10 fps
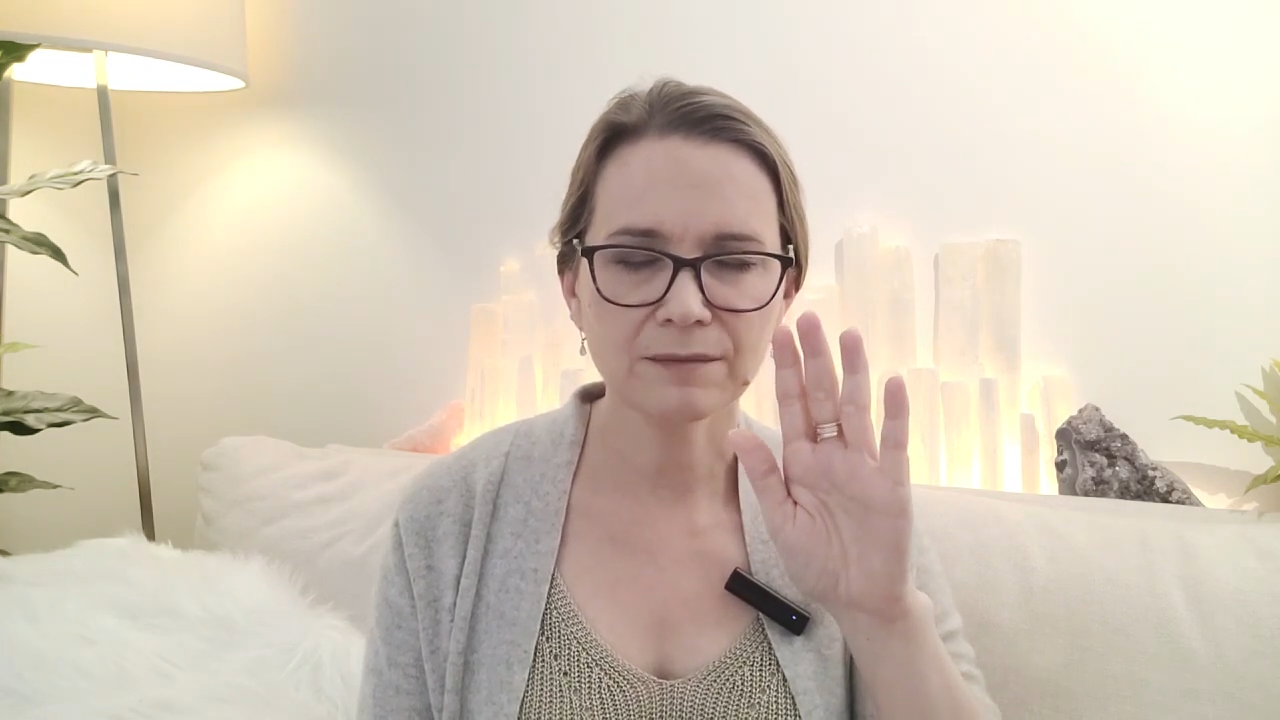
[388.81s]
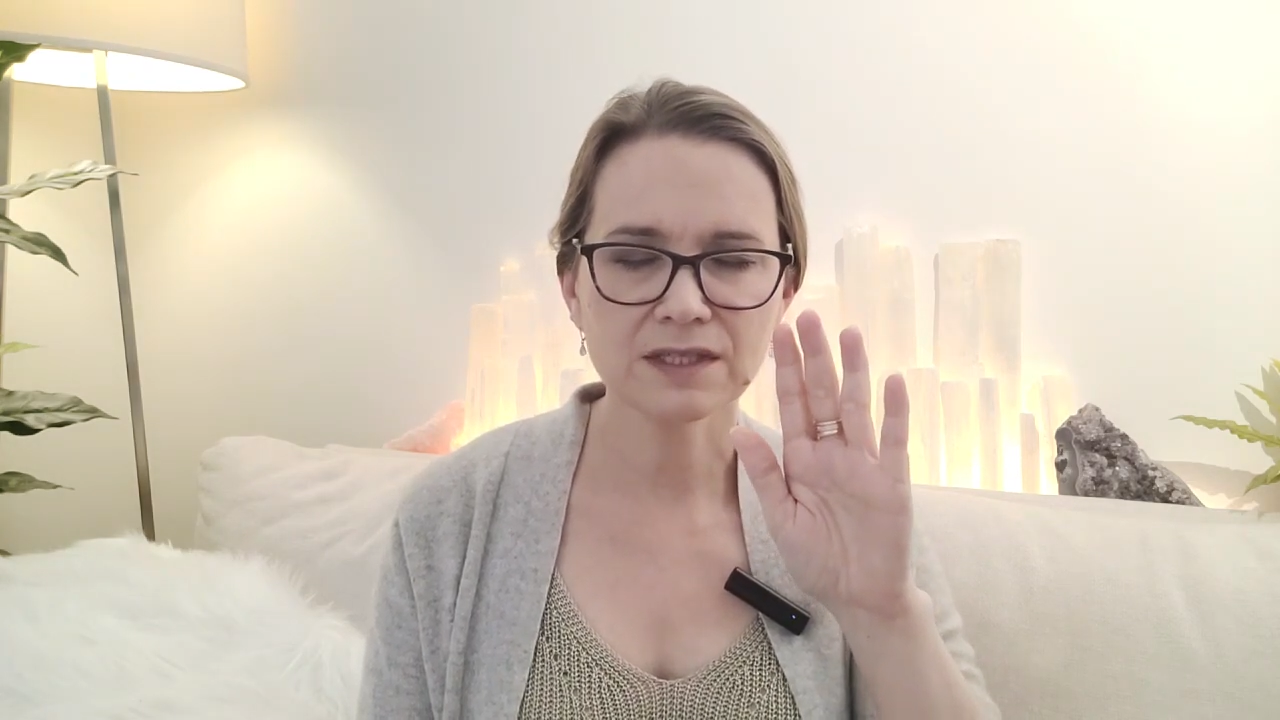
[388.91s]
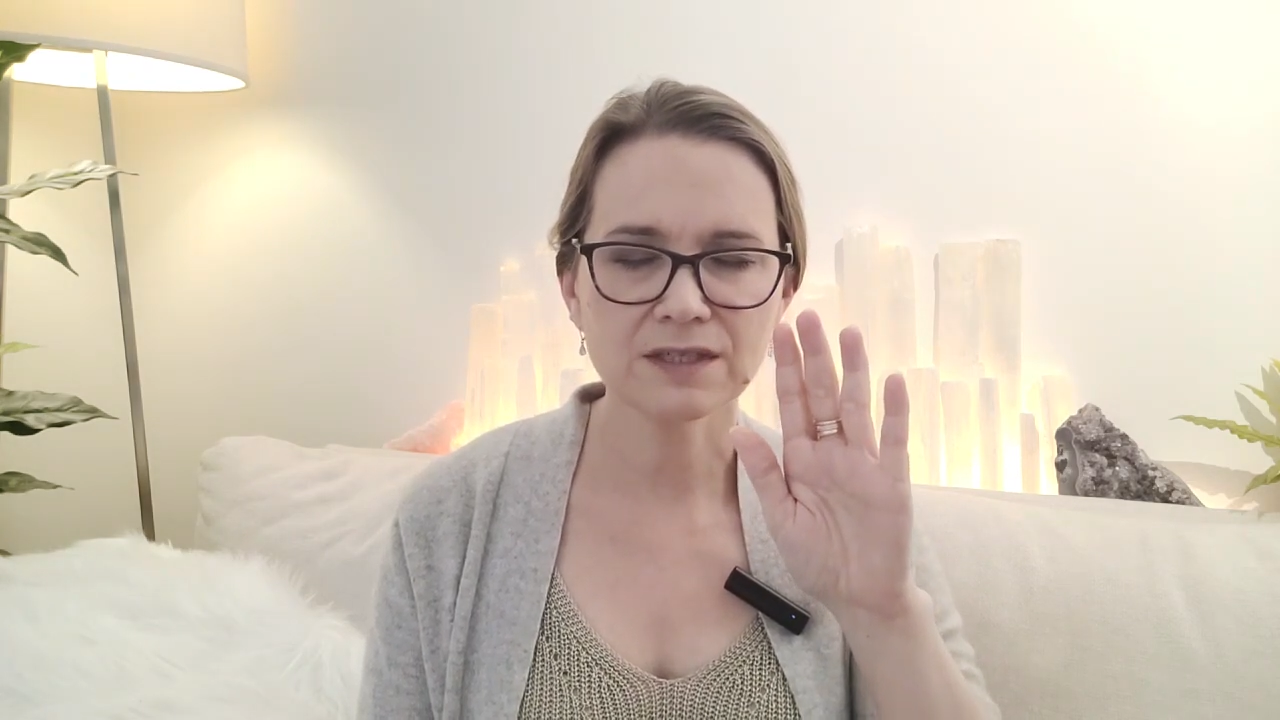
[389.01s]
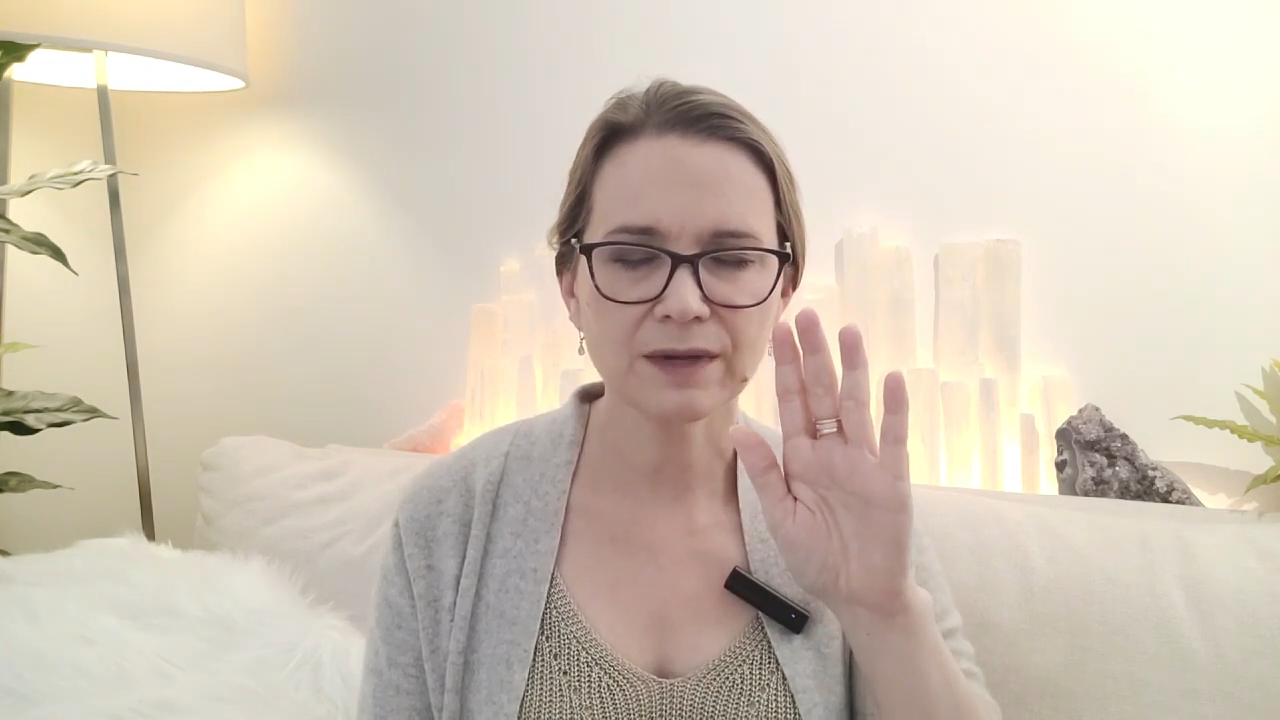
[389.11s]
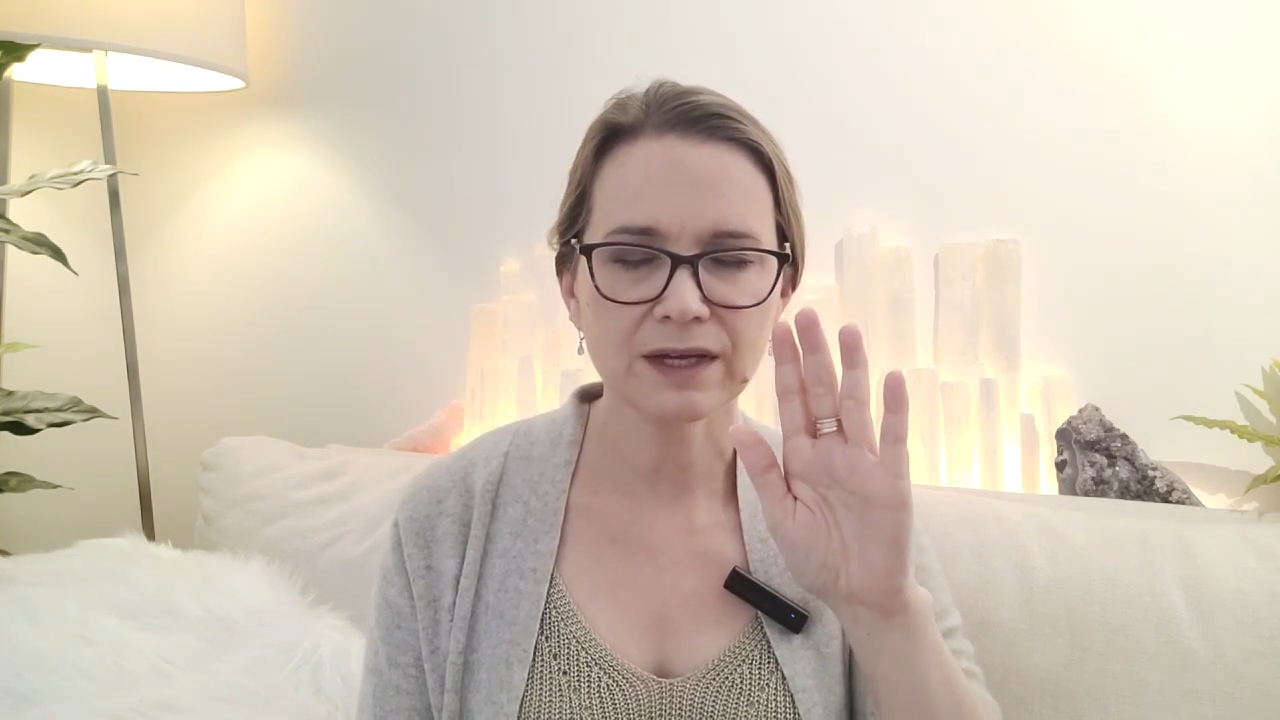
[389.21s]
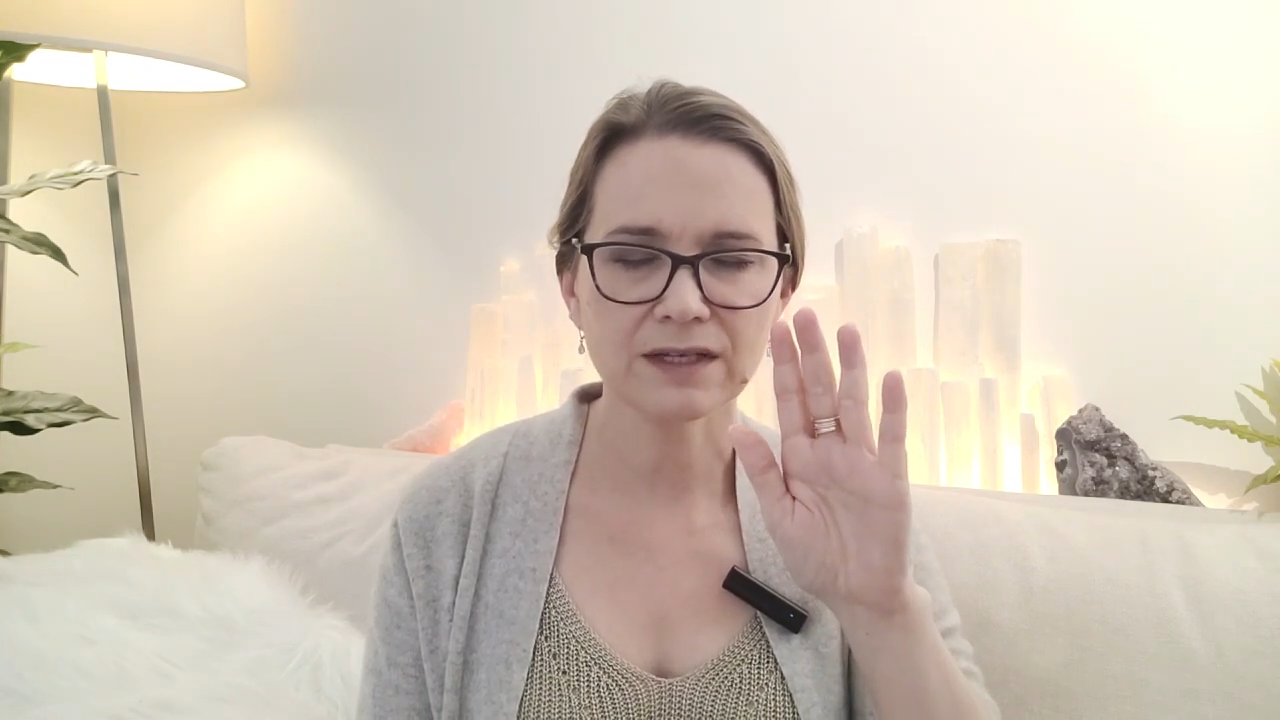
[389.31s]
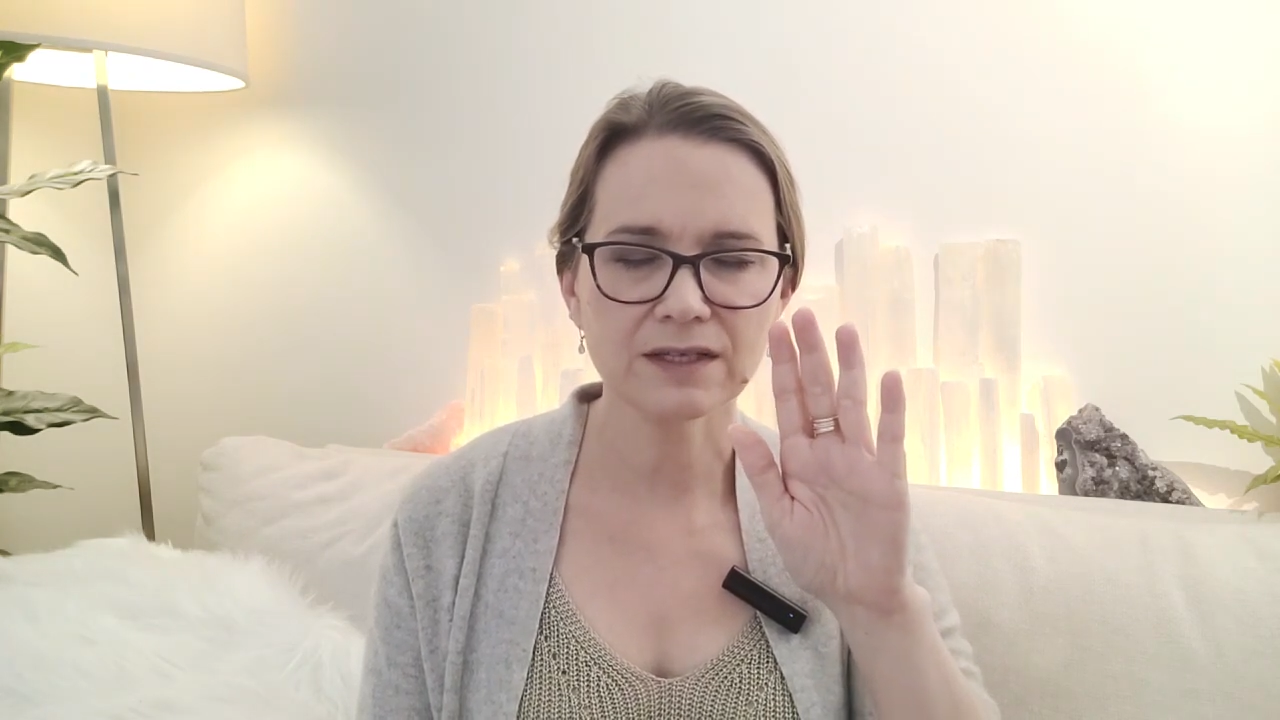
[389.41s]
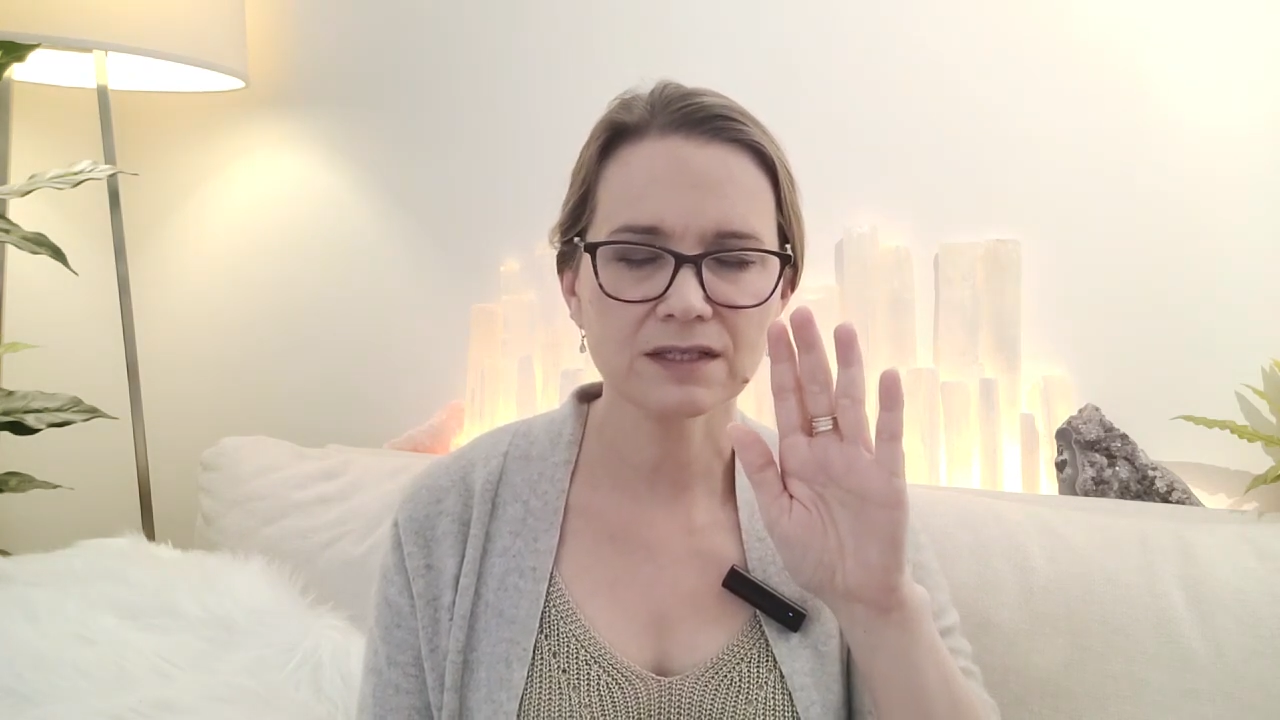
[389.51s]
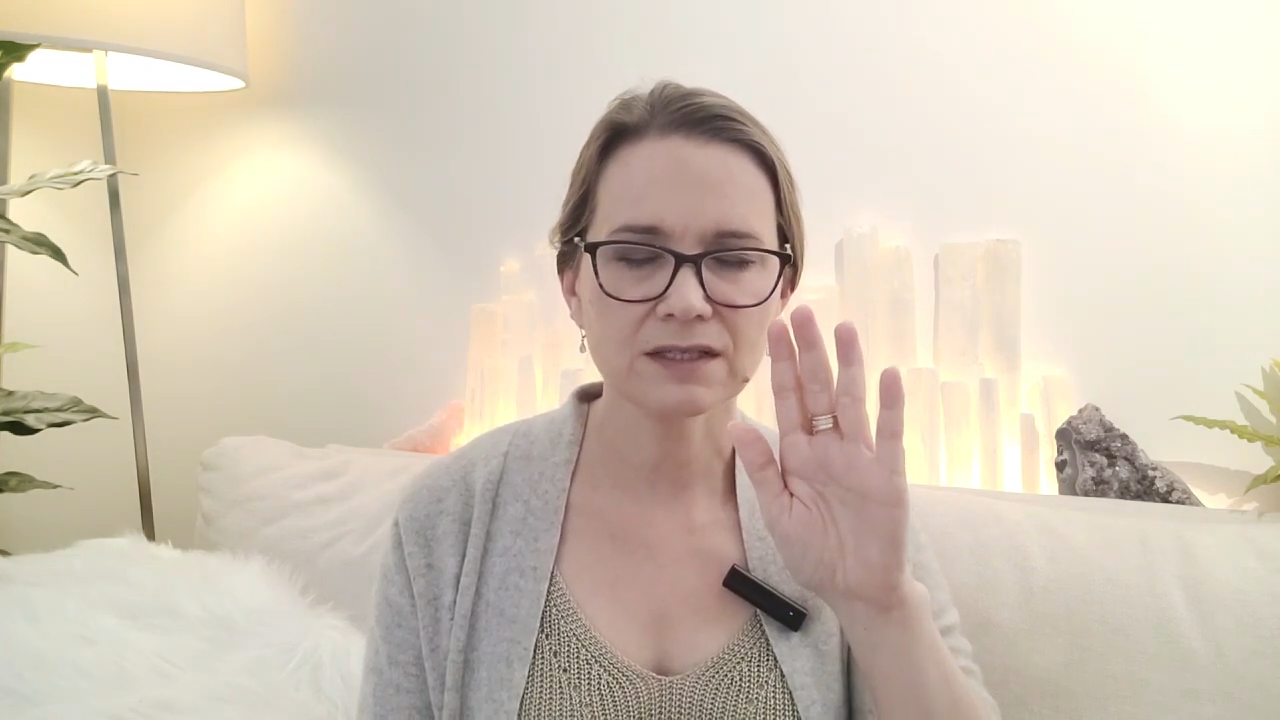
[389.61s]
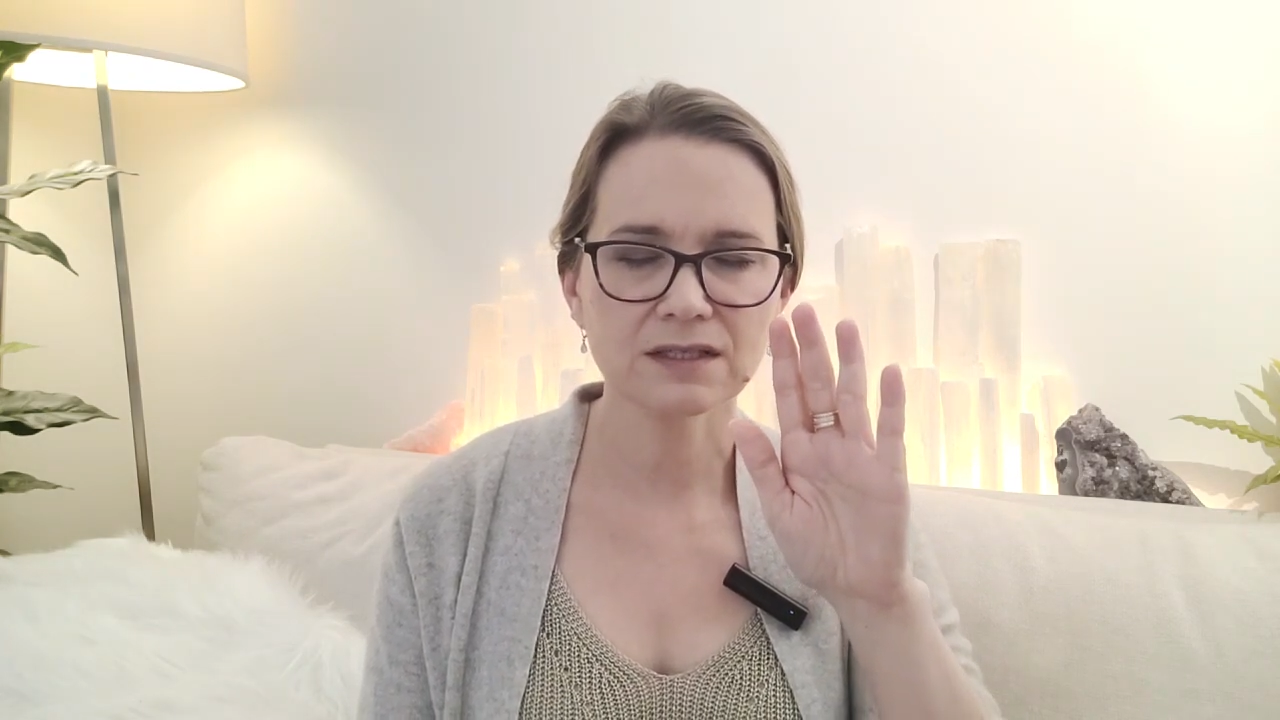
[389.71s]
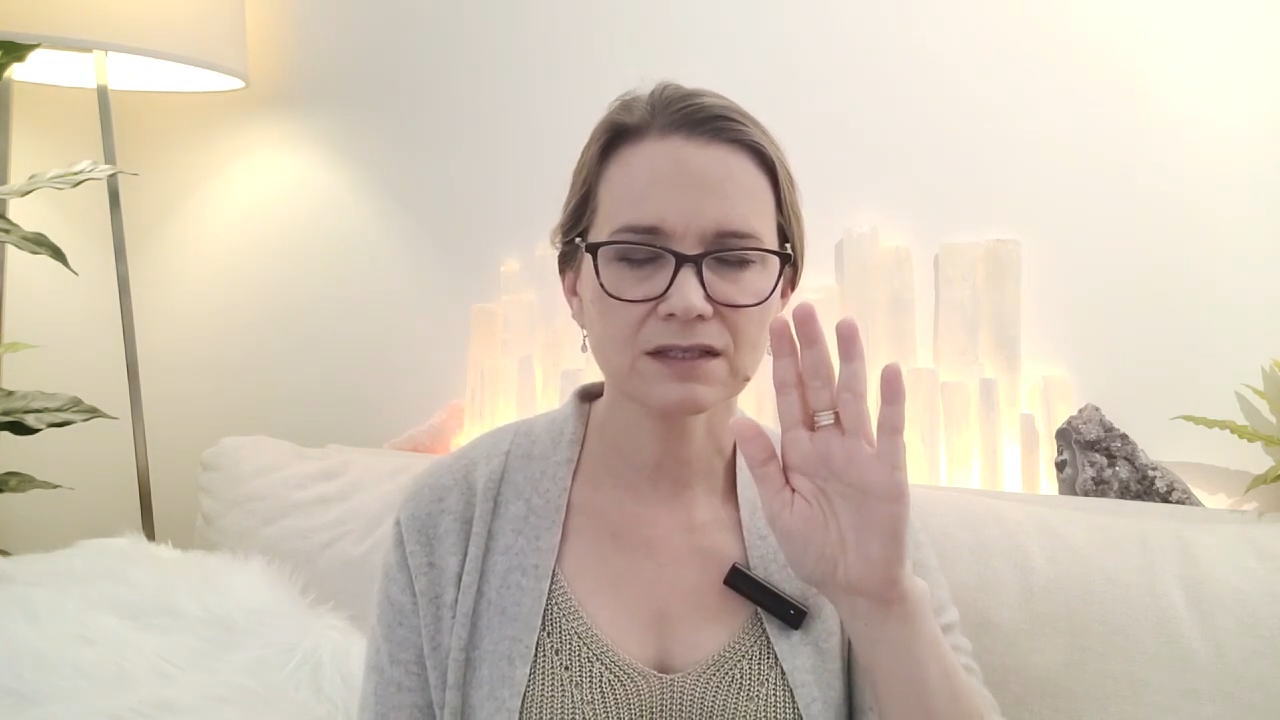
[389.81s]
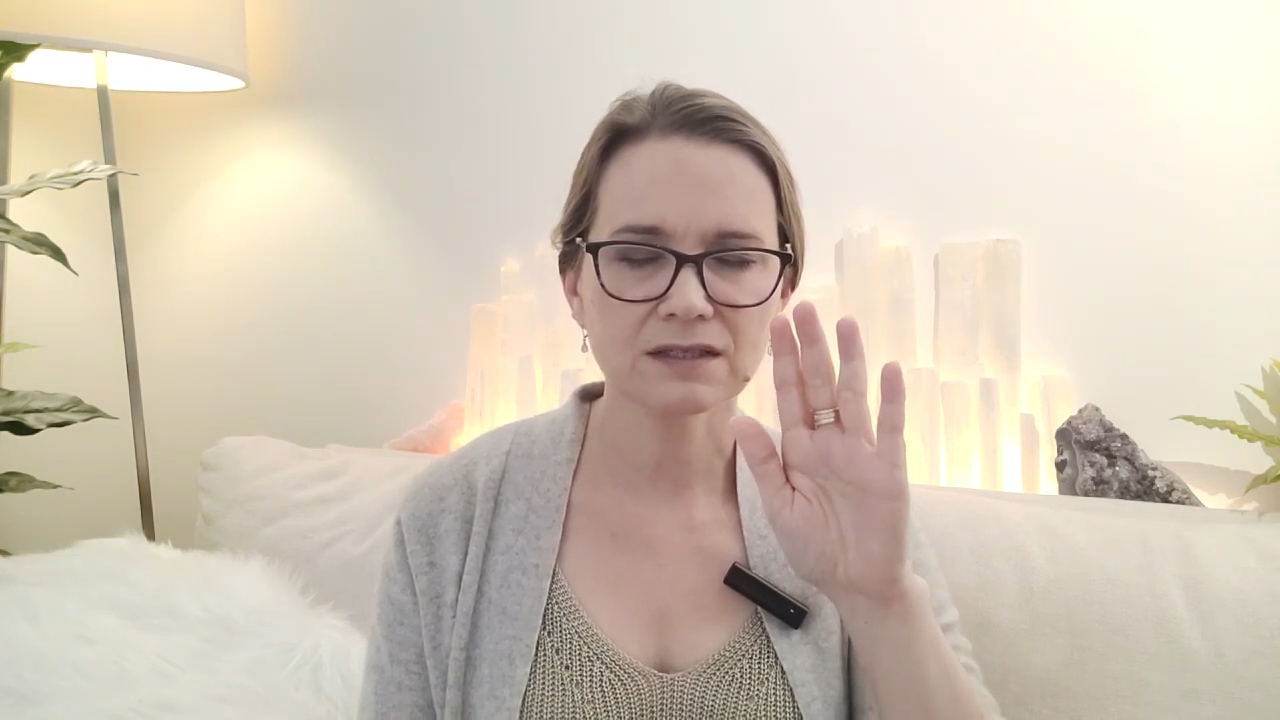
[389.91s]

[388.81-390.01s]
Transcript: and space,